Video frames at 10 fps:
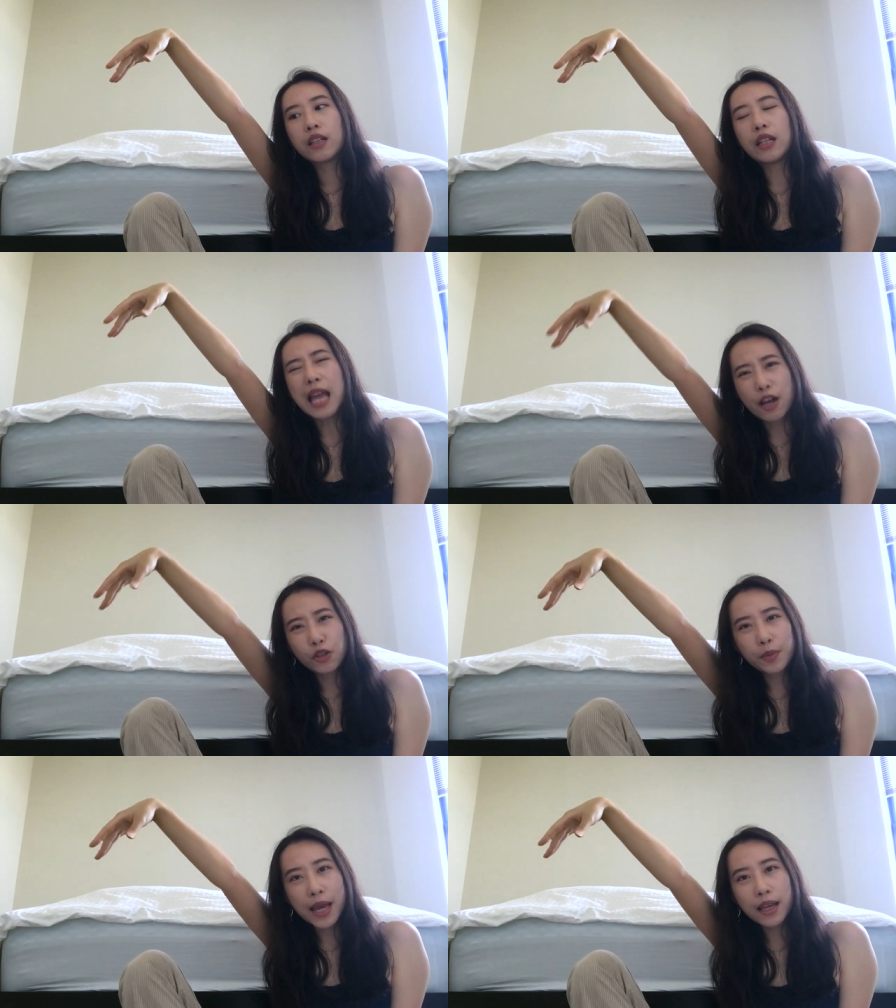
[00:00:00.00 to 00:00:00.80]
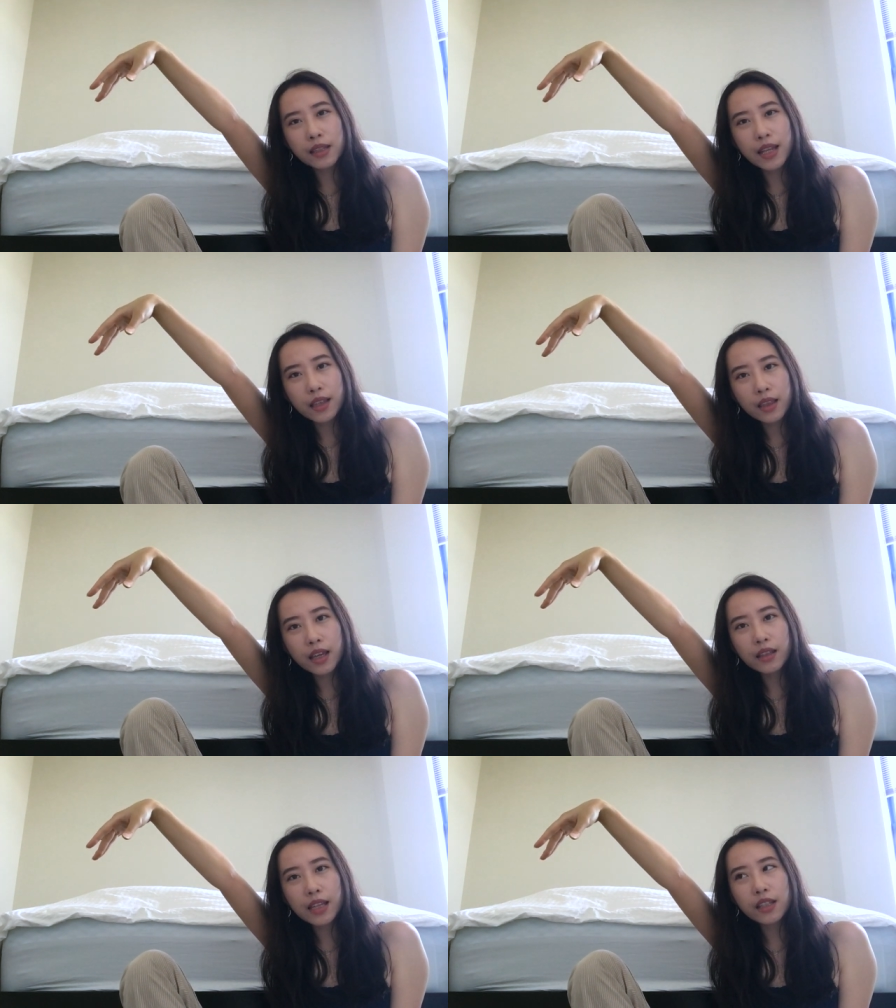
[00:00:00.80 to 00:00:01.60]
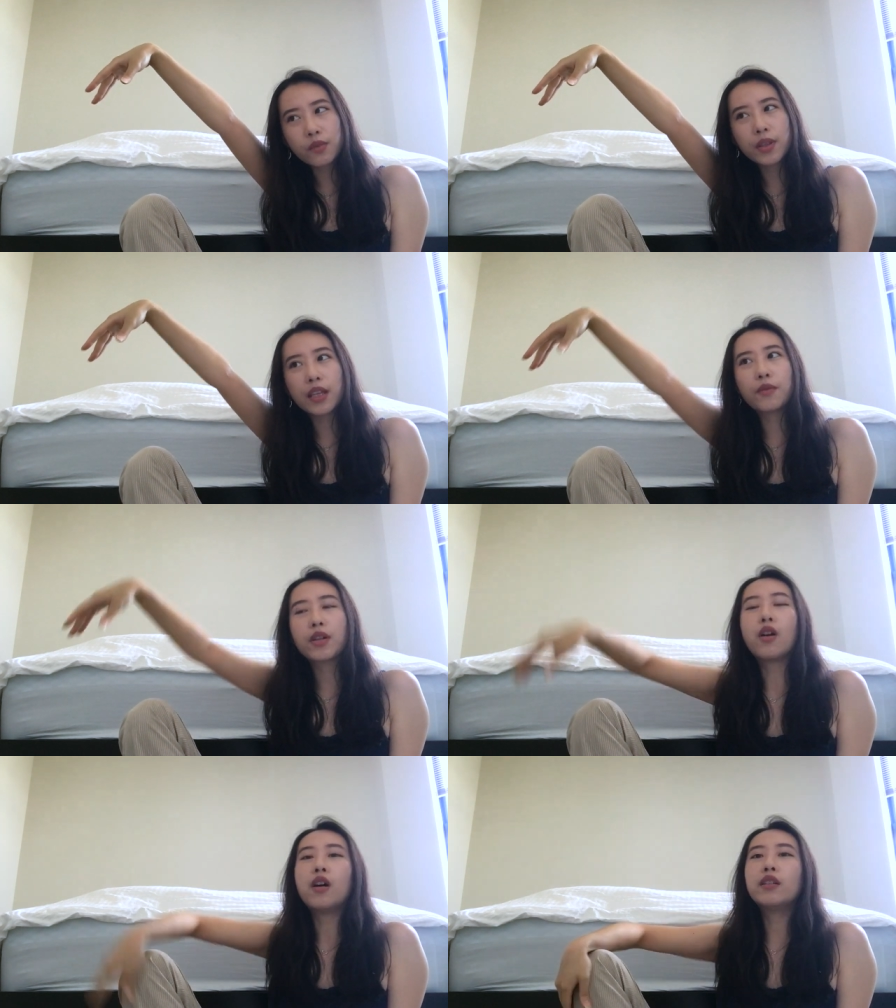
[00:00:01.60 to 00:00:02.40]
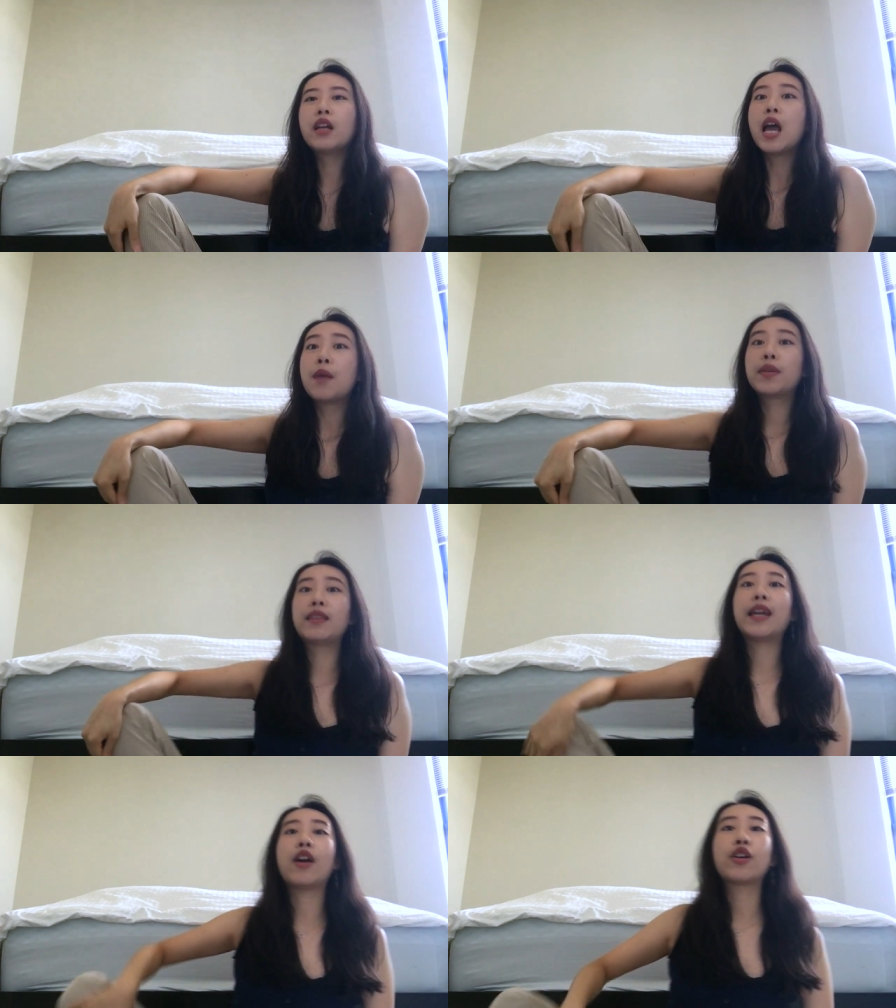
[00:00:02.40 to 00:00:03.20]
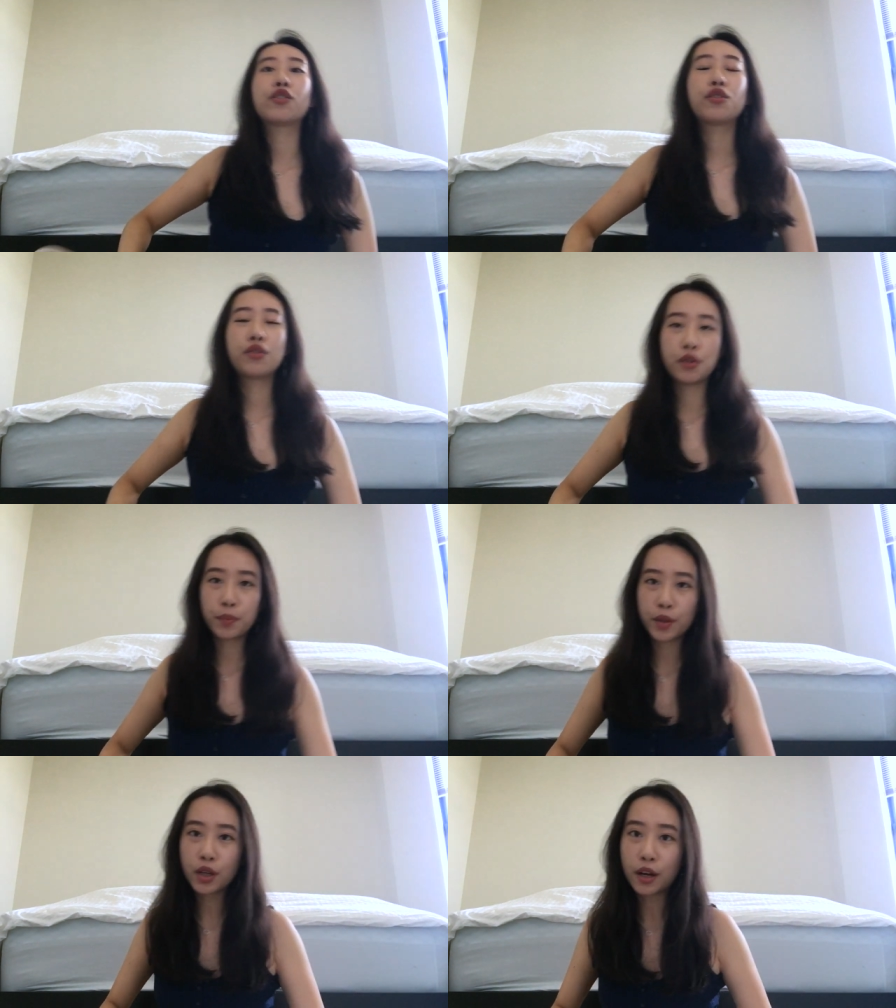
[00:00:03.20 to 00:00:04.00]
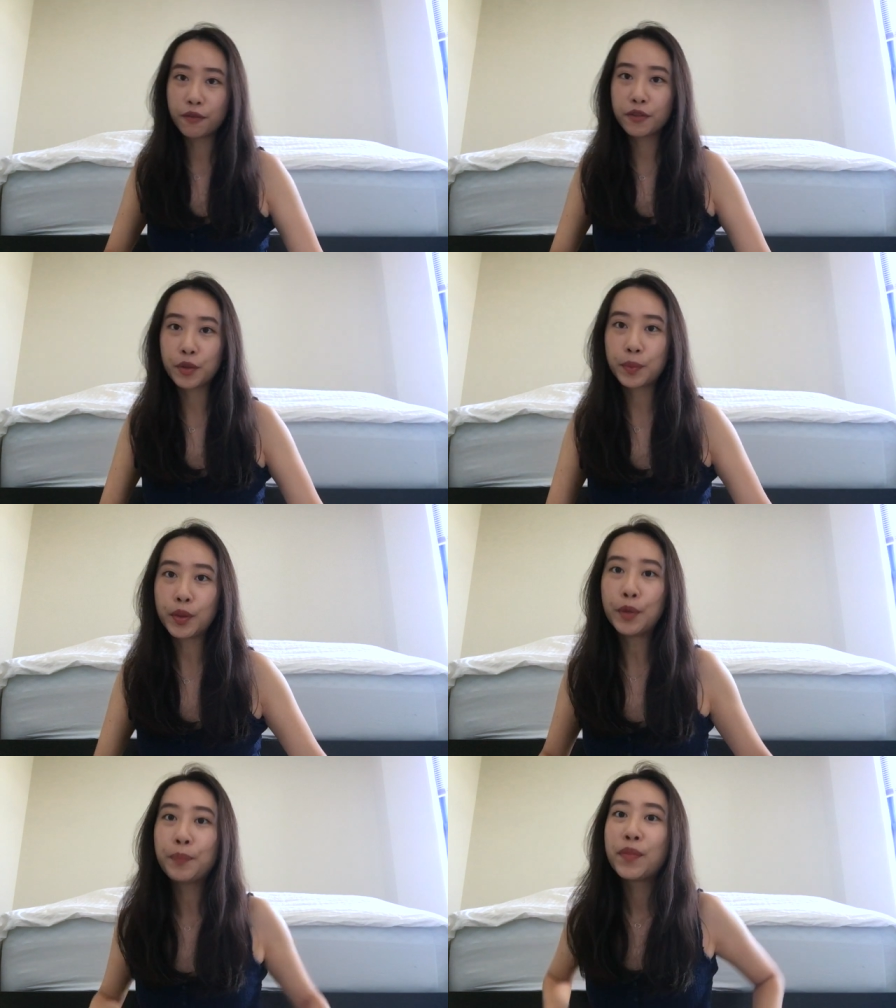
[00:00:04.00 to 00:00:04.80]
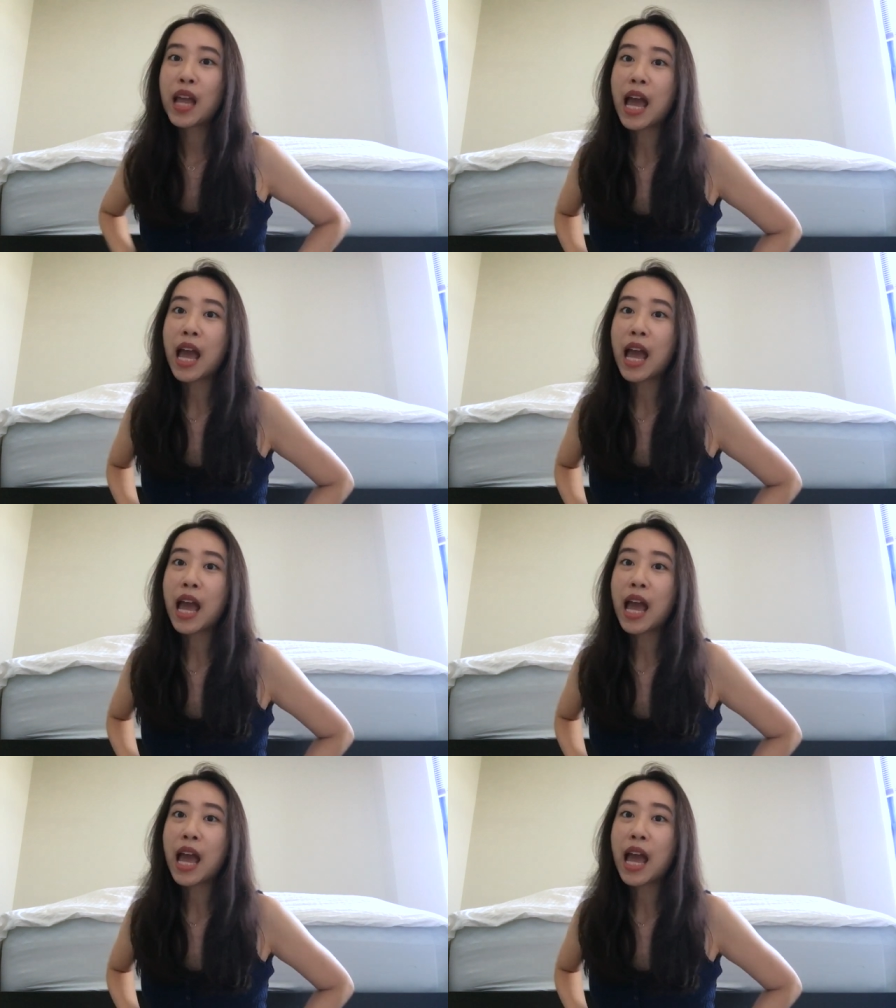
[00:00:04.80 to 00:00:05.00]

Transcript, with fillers: lounge pants, I think that's what they were called, but they are super comfortable.